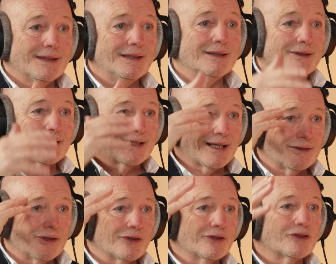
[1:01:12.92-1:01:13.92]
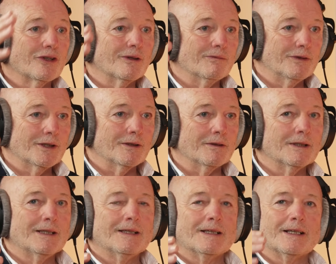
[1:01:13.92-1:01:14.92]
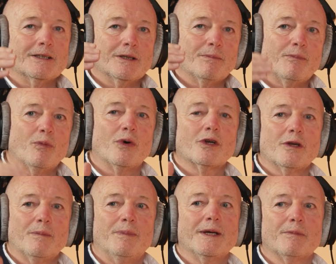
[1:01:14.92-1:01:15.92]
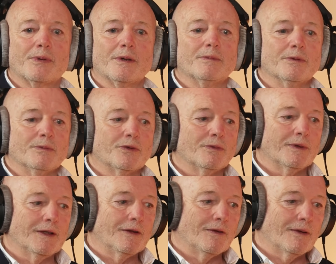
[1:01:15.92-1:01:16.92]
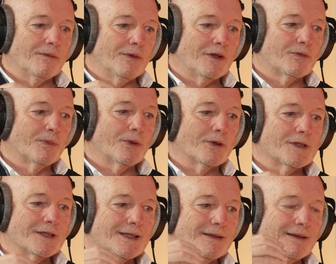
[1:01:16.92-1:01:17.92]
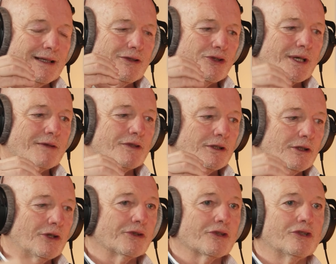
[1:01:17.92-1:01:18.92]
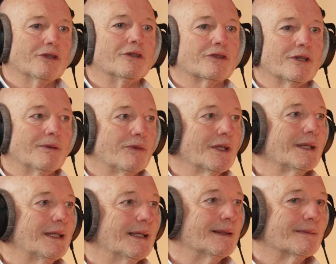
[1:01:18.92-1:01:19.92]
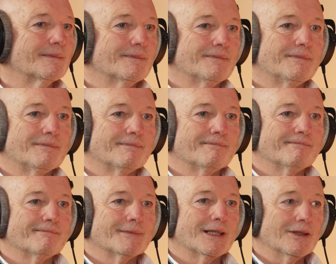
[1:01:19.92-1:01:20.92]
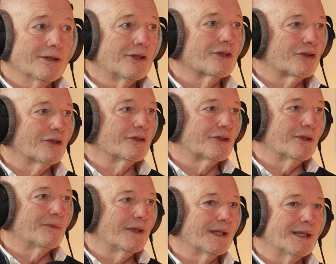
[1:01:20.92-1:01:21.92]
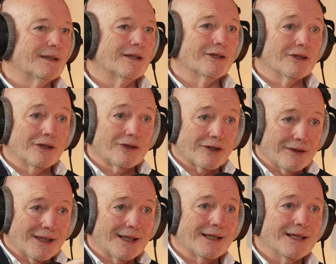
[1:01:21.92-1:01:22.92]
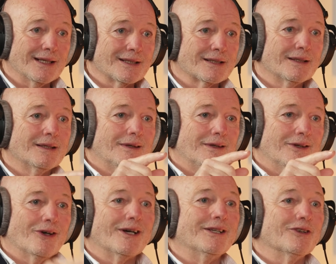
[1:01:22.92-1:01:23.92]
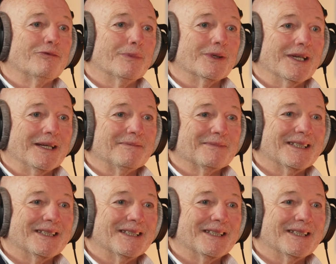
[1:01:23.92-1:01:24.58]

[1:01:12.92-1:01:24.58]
It's that longer term view. And one of the big problems with sport is it drives a lot of short-term thinking. And a lot of that is not enough money.